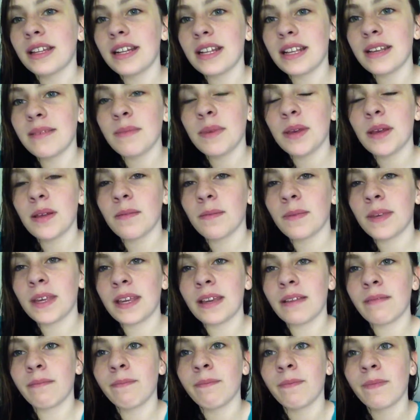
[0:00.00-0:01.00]
email
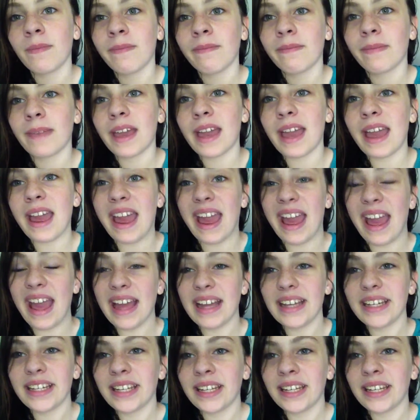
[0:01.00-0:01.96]
me at